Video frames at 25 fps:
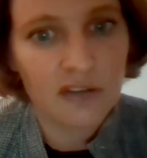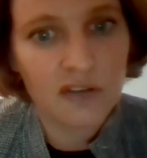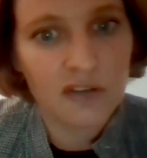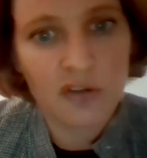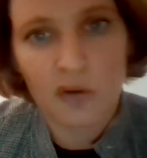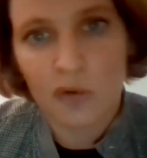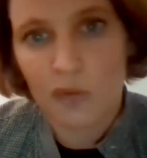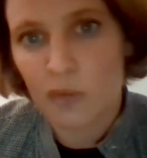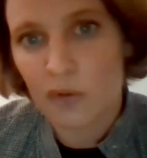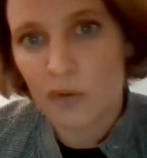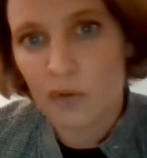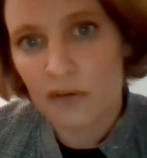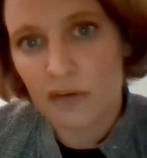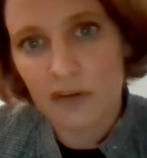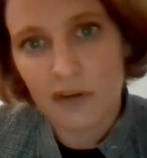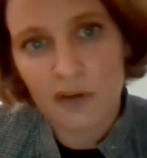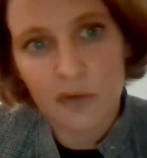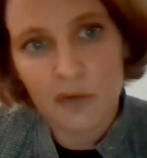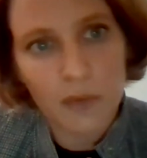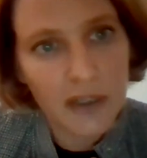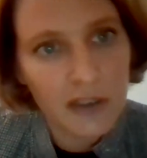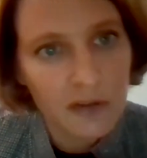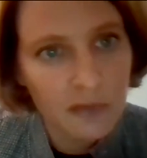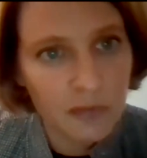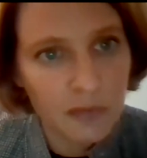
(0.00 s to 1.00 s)
So
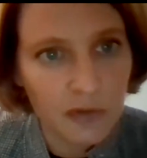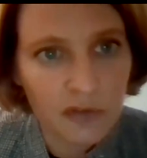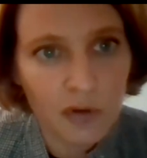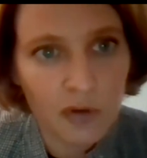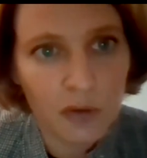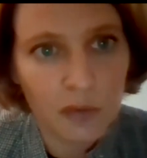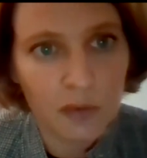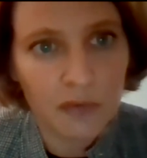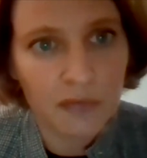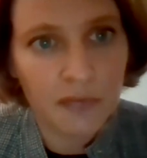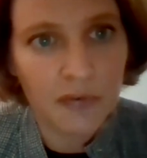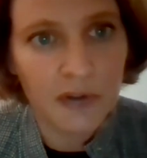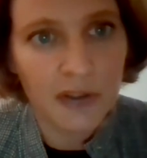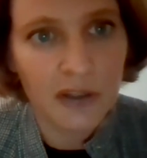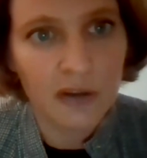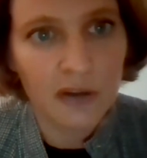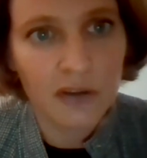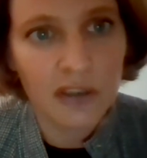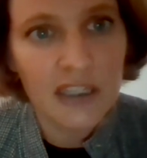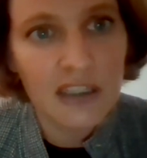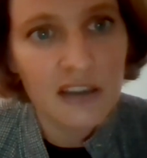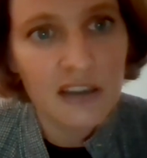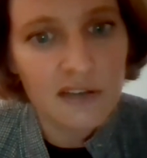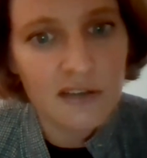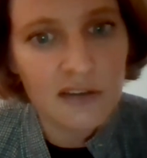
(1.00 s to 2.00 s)
great photography on
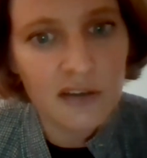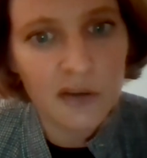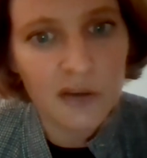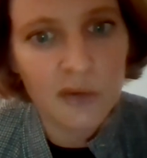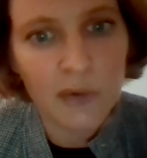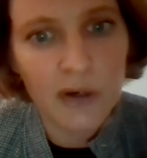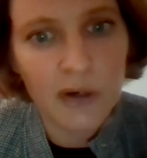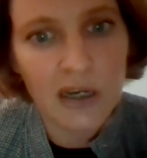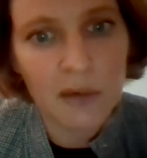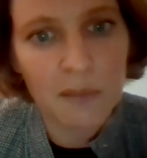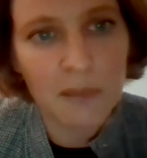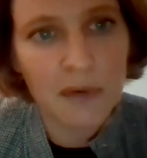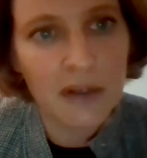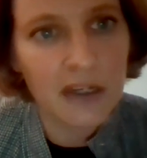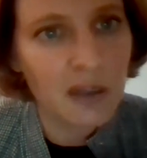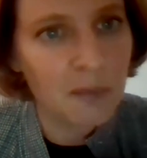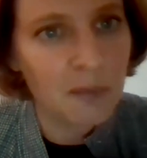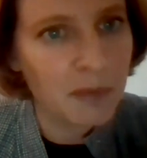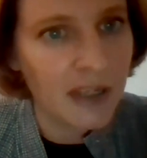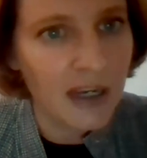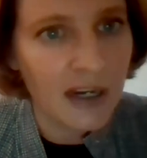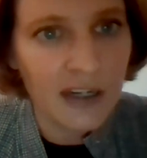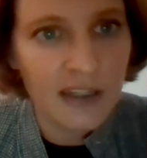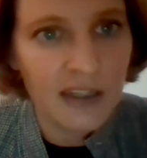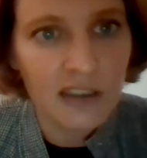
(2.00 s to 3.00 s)
Instagram and a
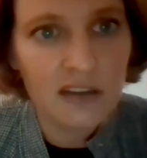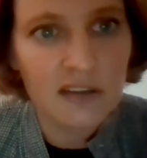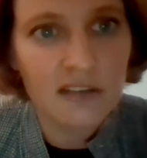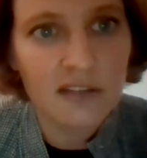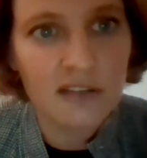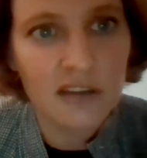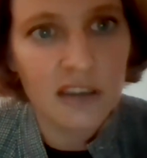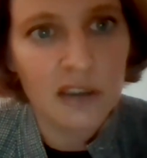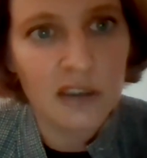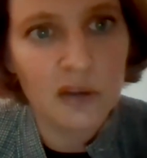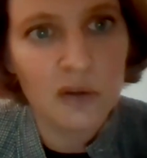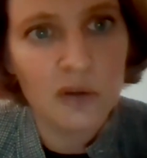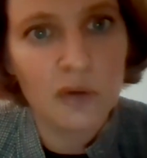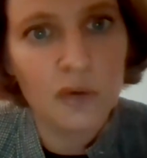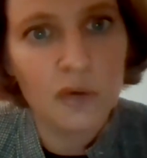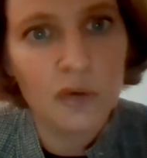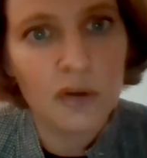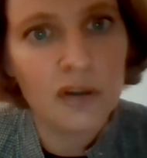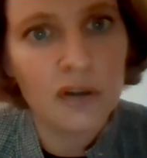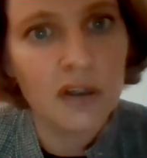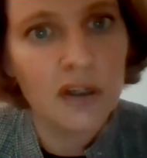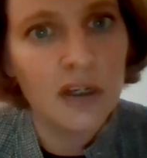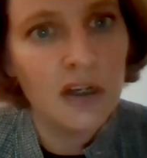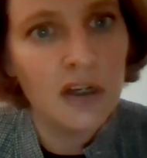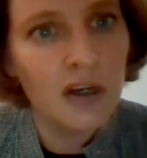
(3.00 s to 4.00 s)
behind the scene look
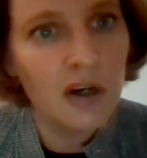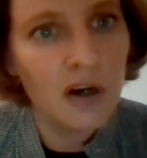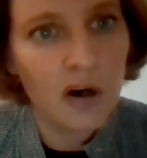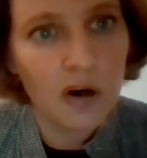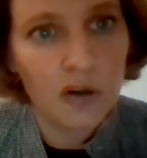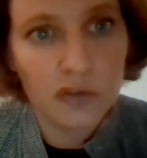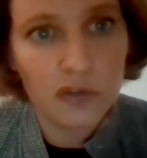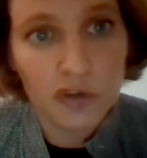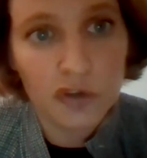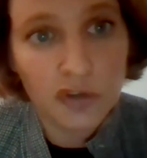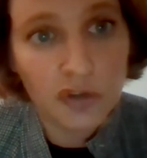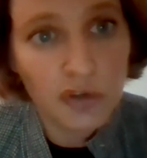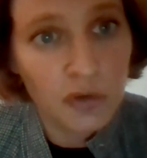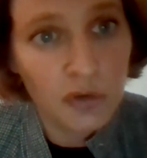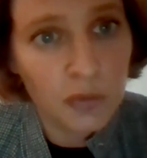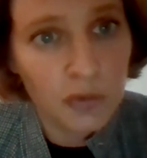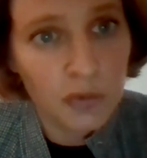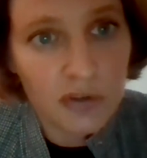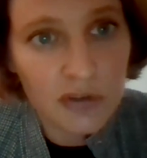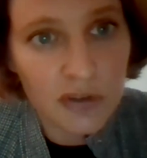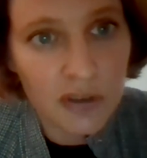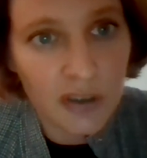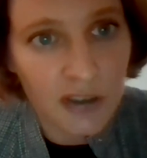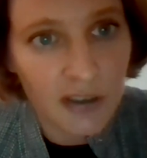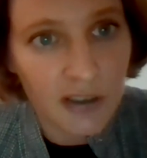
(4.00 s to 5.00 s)
on the
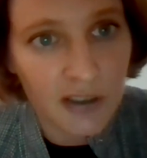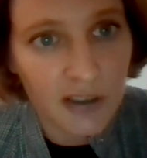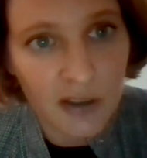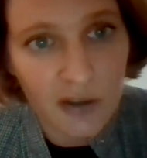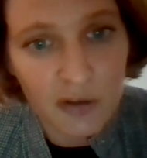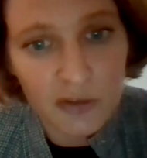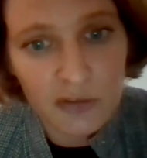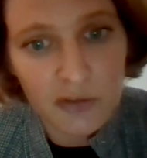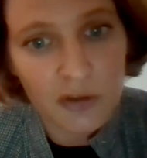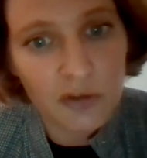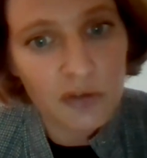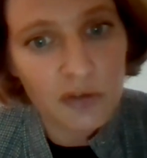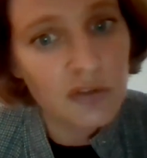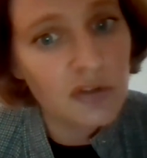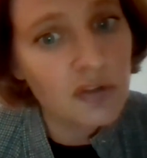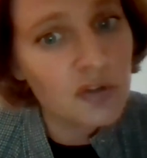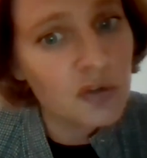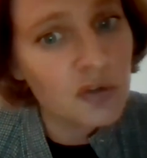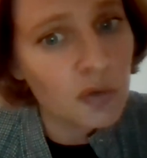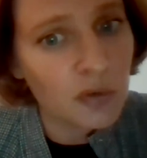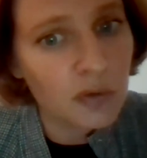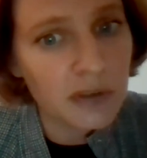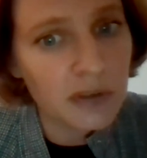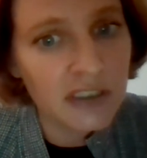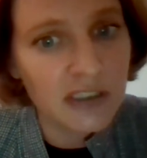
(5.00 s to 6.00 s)
shoot on
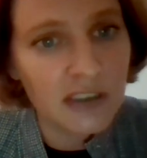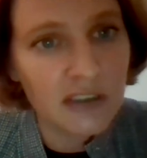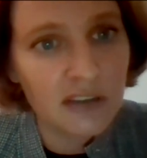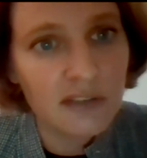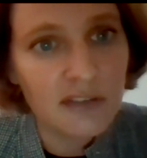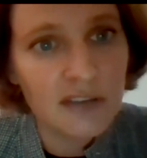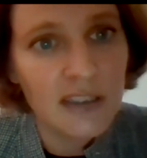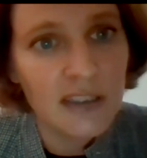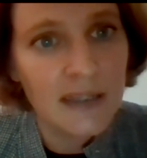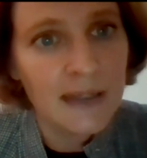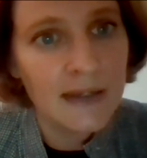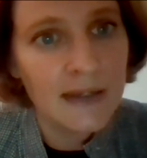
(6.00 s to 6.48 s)
stories.